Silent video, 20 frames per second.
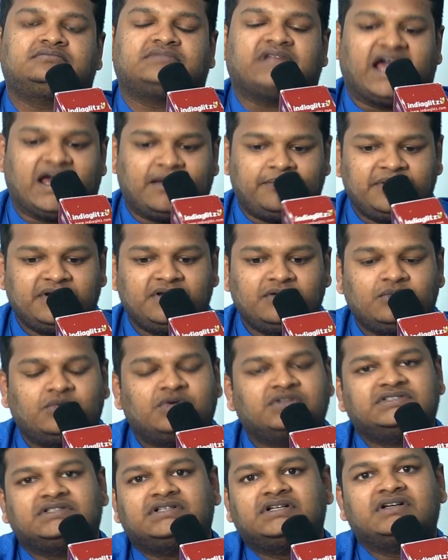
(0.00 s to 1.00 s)
Apple
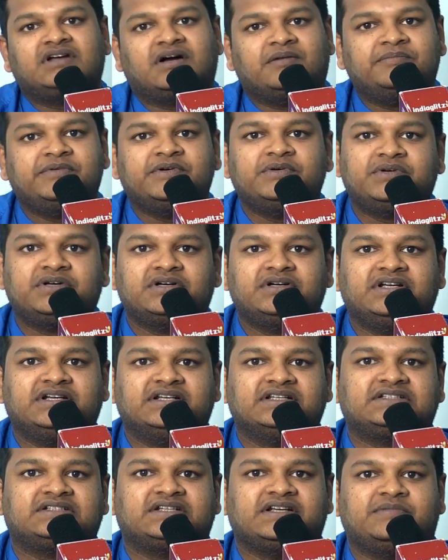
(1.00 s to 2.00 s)
was in a computer
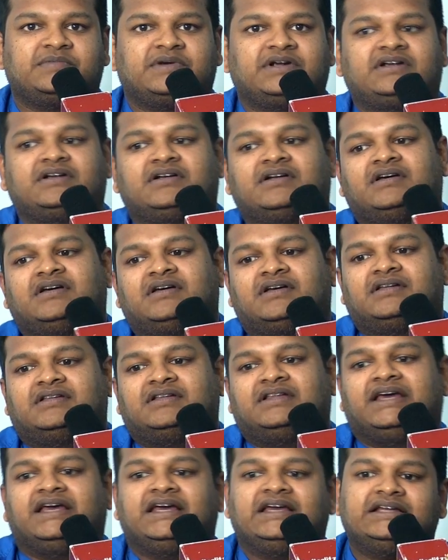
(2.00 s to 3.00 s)
industry, but
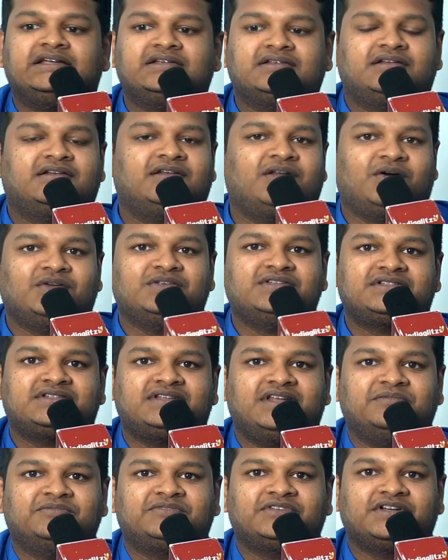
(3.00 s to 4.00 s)
they launched
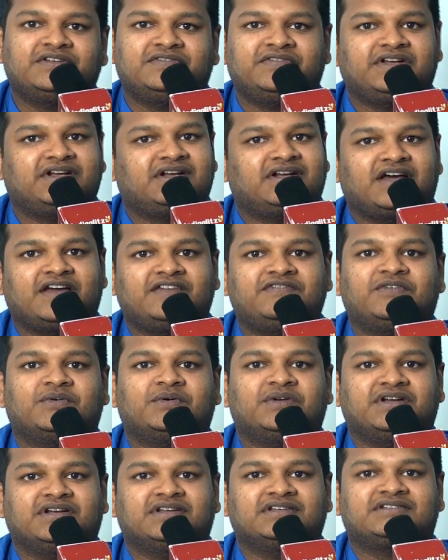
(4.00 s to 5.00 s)
themselves in an
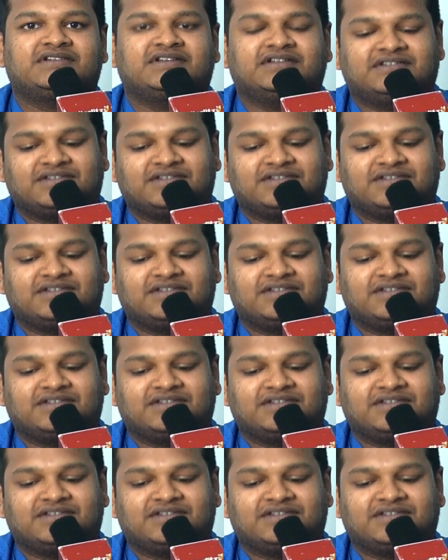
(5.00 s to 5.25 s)
iPhone industry.